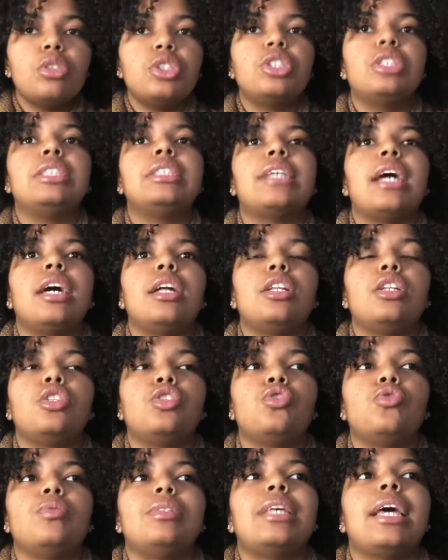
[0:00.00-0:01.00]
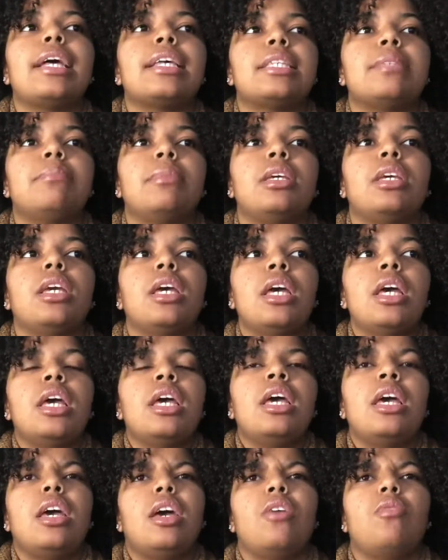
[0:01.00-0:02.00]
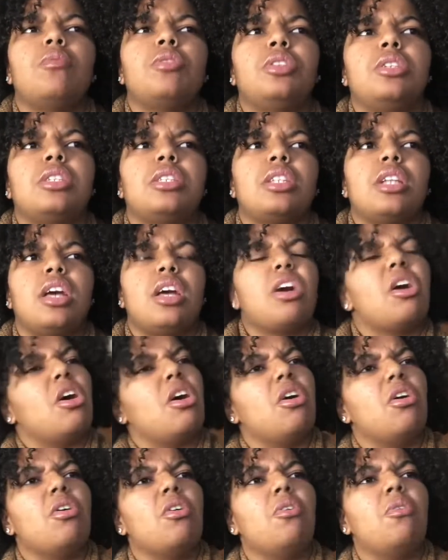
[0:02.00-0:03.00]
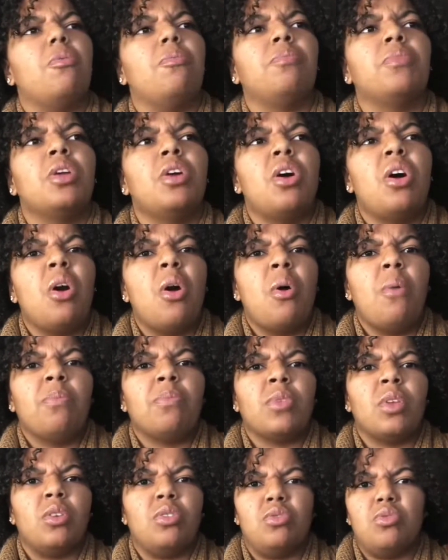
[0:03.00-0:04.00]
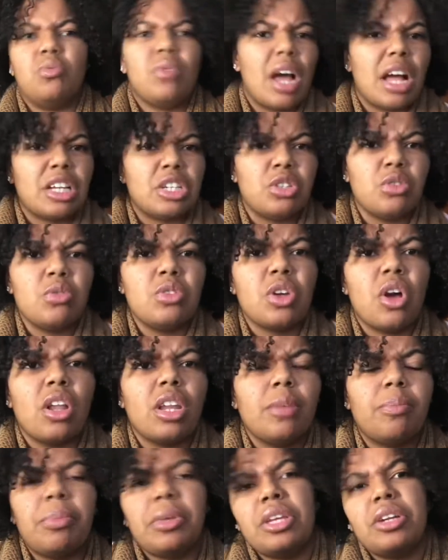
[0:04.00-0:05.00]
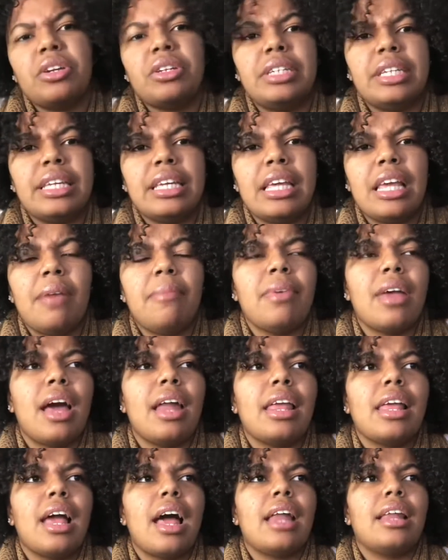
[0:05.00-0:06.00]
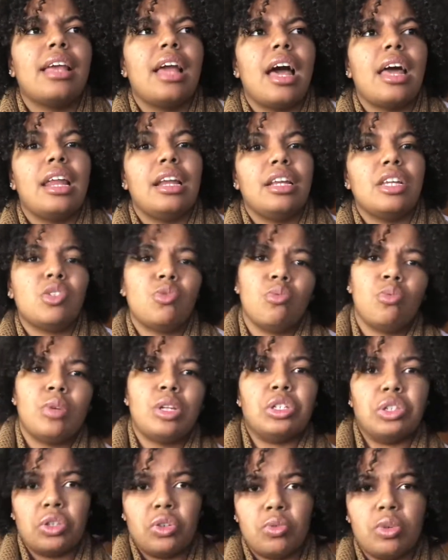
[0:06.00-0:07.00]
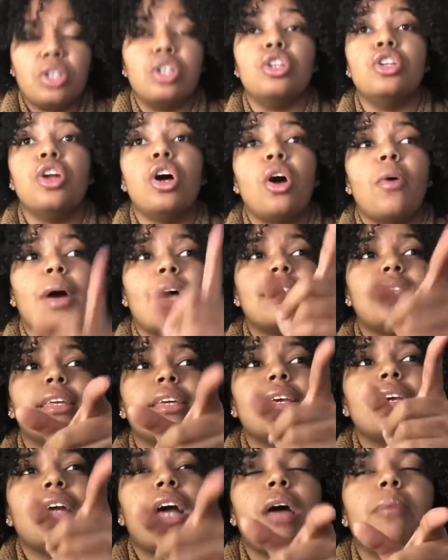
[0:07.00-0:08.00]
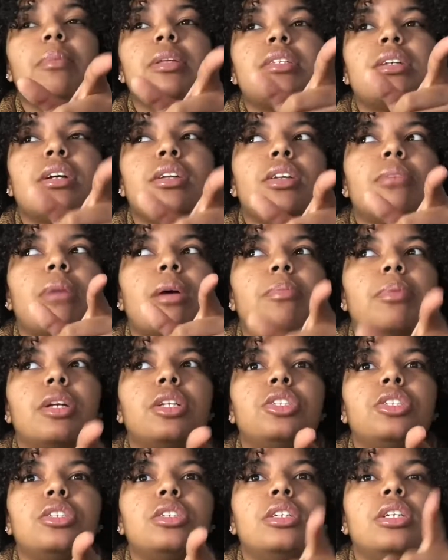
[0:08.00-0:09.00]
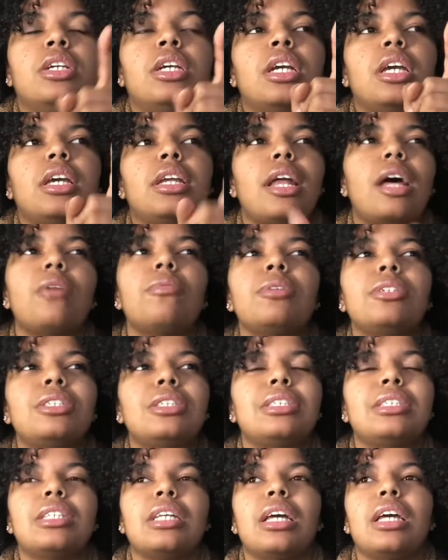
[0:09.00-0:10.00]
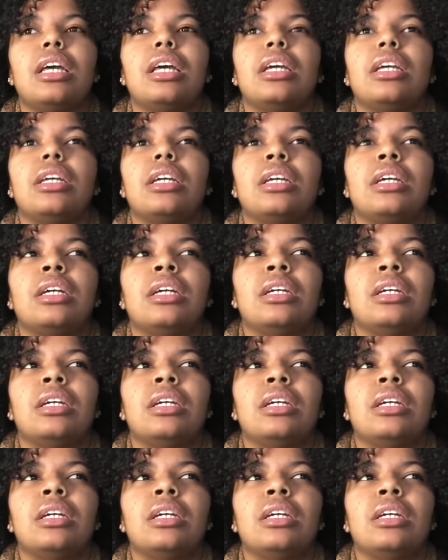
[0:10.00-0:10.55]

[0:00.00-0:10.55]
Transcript: decided to text me and was just like, oh, you got dudes all up in your DM, yada, yada, yada. This what we doing? No, I think he commented under my picture. And I was just like,